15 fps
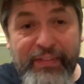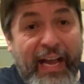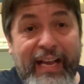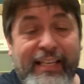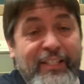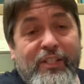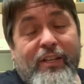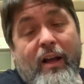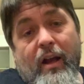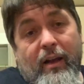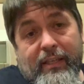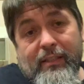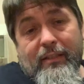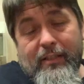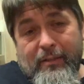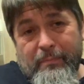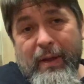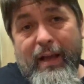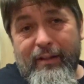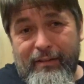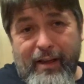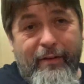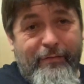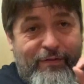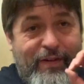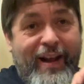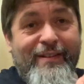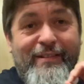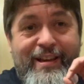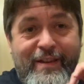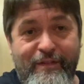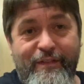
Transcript: That is, I can smell a very